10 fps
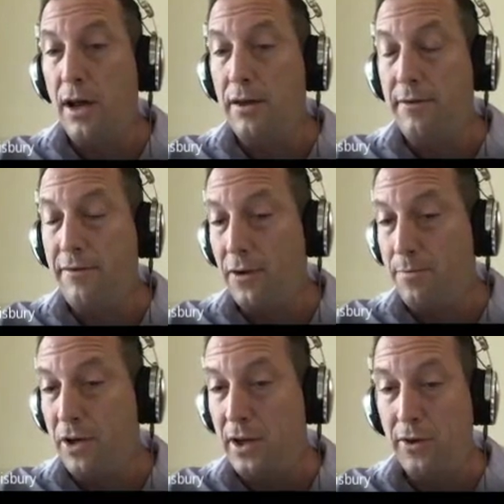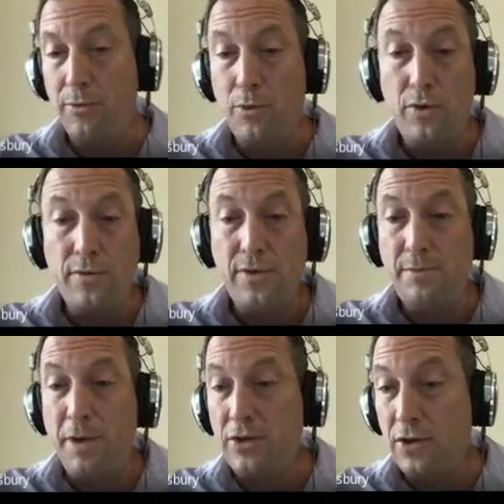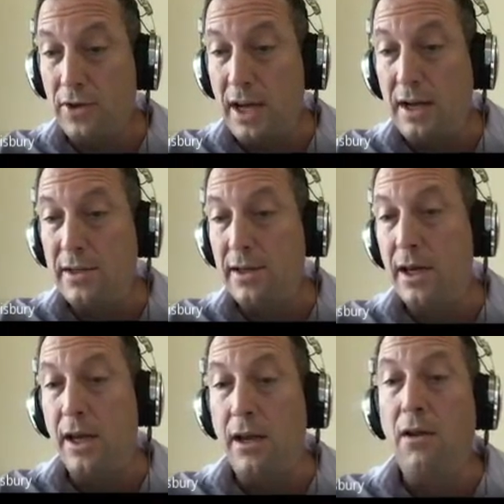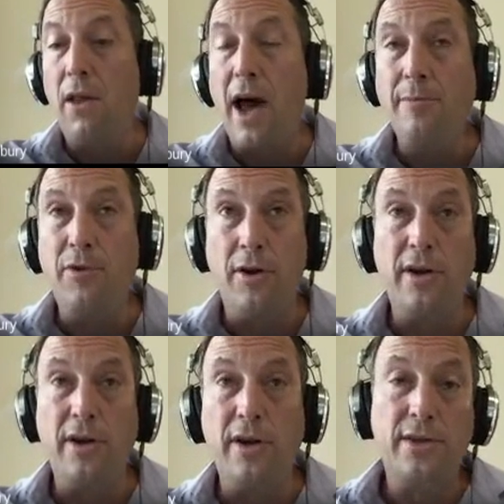for particular moves, special dates, and a library,